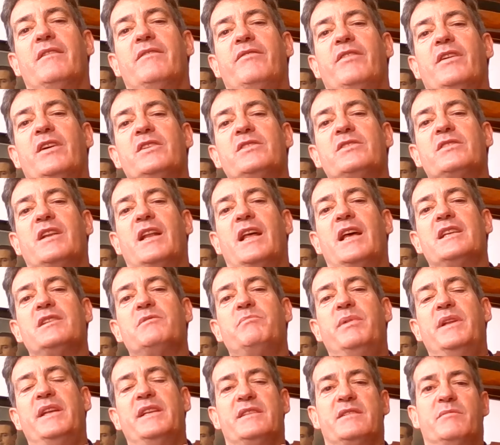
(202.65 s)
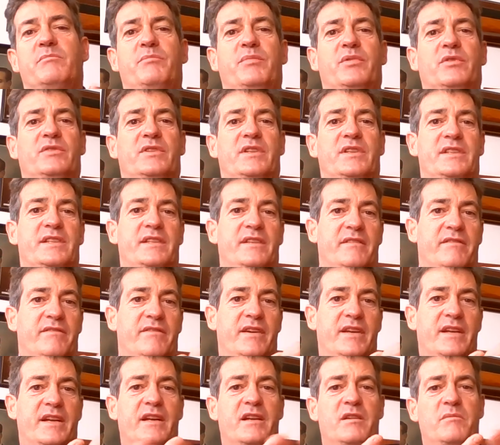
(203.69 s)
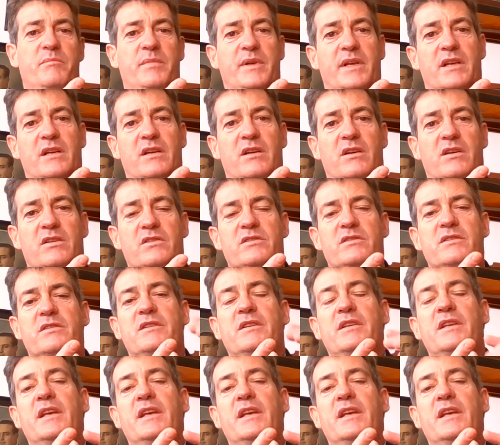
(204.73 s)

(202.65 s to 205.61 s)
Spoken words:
first class, please put the seafarer because